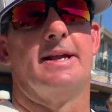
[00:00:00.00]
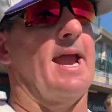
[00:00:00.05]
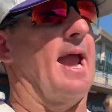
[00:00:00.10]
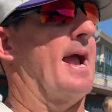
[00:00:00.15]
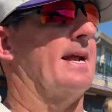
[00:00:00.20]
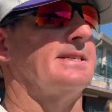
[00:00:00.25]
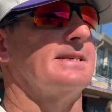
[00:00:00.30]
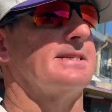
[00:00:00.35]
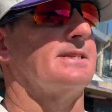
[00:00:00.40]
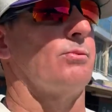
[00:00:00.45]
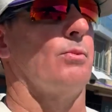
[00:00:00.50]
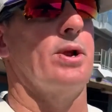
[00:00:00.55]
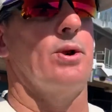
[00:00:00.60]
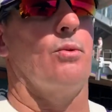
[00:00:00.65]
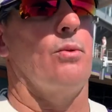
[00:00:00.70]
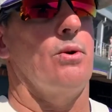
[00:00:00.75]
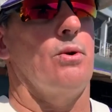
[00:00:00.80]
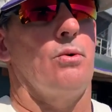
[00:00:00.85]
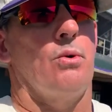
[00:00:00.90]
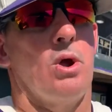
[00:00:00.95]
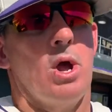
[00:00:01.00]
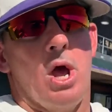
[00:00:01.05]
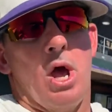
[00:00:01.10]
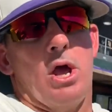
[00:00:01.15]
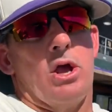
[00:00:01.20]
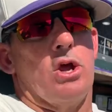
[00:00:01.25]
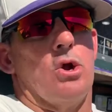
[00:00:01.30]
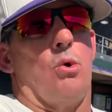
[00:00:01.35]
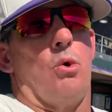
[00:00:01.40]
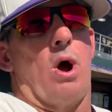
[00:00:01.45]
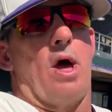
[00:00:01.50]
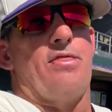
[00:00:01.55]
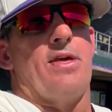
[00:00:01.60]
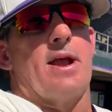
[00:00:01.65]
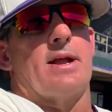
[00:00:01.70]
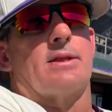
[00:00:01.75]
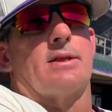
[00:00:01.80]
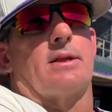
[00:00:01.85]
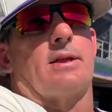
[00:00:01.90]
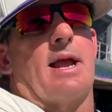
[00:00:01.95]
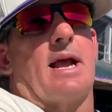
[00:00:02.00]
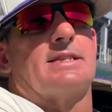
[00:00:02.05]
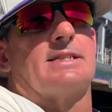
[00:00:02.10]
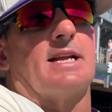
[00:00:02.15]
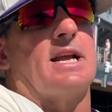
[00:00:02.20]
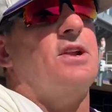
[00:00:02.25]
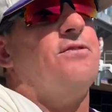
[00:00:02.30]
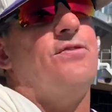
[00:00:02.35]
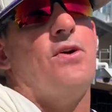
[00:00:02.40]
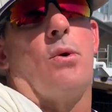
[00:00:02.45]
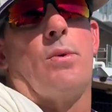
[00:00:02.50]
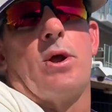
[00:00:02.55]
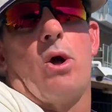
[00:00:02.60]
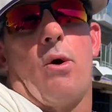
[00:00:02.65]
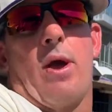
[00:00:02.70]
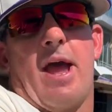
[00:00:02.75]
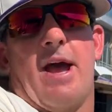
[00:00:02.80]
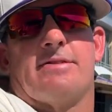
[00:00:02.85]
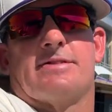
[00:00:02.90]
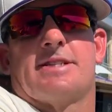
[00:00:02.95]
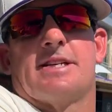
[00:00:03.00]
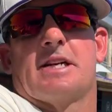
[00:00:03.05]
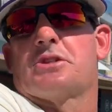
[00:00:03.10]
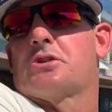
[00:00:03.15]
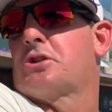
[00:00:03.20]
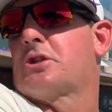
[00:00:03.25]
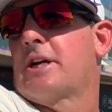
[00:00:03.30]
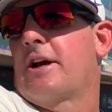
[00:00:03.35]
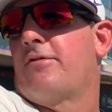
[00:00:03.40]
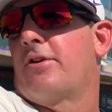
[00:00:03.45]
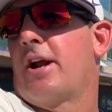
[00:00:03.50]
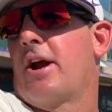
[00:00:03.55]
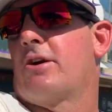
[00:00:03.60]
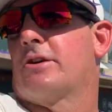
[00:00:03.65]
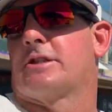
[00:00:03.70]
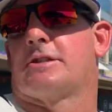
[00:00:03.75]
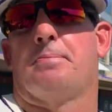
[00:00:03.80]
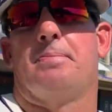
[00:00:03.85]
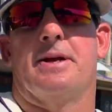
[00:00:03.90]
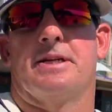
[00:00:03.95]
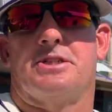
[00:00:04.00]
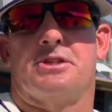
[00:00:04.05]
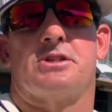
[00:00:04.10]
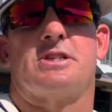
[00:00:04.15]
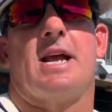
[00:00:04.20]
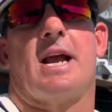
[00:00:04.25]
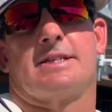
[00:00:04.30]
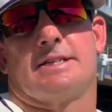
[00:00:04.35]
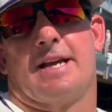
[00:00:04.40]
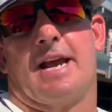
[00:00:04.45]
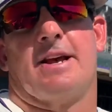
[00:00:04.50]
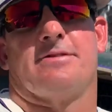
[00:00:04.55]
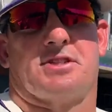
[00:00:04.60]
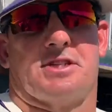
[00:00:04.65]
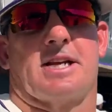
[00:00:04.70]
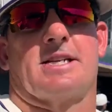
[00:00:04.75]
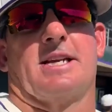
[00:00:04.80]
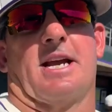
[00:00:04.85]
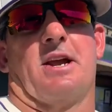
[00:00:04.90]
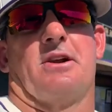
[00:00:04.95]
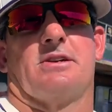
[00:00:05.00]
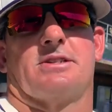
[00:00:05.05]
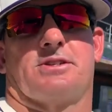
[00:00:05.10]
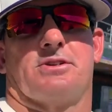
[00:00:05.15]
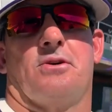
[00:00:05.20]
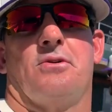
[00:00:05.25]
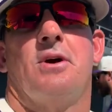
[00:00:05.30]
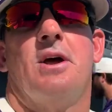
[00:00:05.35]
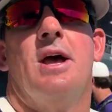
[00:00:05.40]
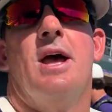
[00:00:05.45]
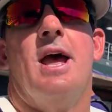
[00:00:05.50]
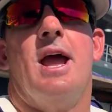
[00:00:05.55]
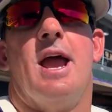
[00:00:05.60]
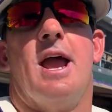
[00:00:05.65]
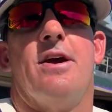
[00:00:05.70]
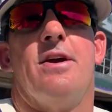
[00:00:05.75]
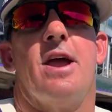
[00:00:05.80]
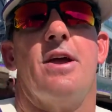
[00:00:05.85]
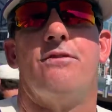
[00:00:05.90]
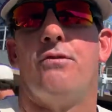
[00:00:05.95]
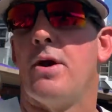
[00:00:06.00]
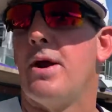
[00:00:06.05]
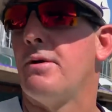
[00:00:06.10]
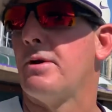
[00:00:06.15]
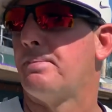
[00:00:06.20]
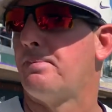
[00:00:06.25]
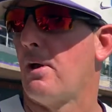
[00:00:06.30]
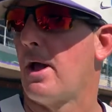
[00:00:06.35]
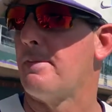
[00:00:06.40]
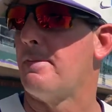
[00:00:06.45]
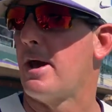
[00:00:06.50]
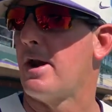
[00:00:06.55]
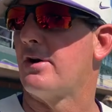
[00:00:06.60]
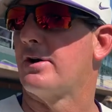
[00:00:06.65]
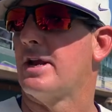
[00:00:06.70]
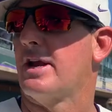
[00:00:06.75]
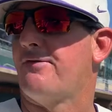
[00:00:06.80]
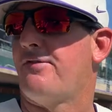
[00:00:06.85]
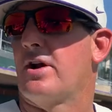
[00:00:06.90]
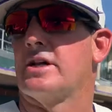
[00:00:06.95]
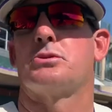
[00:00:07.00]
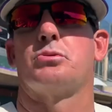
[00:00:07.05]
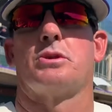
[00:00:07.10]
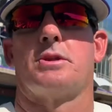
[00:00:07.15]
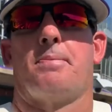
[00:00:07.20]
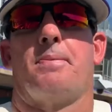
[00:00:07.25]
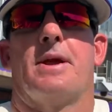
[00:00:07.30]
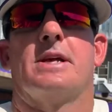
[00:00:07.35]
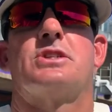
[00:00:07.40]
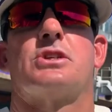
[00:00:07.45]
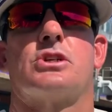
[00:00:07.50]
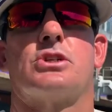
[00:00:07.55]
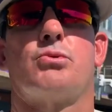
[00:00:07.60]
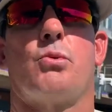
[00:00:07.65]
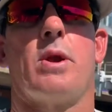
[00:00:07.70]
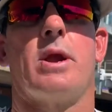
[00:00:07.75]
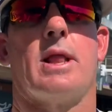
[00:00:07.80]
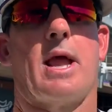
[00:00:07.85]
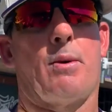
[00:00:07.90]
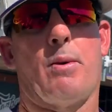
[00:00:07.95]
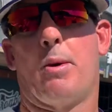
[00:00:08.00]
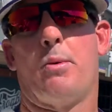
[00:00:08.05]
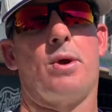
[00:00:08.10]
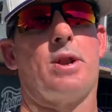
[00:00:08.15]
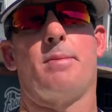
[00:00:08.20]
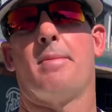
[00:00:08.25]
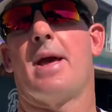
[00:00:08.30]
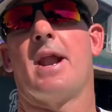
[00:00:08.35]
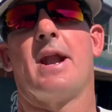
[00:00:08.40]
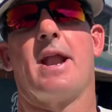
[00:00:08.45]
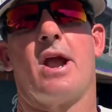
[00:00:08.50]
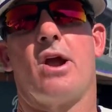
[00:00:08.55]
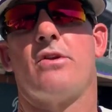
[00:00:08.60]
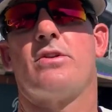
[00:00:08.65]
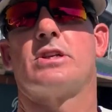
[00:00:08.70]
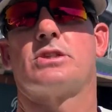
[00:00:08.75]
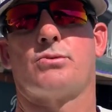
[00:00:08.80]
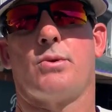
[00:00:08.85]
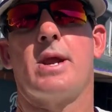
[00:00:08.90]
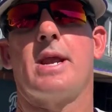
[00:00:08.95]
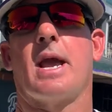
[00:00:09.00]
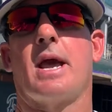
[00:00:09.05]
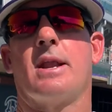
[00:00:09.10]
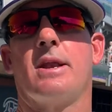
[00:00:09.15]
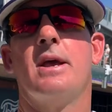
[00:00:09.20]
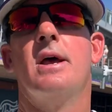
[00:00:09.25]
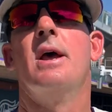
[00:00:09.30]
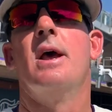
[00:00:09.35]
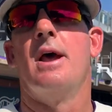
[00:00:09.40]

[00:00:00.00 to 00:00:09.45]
Yeah, just, you know, I think as an infield, we only have 6 or 7 errors. The pitchers actually have 6 errors. So if we would play better defense with the pitchers, we wouldn't have made an error this weekend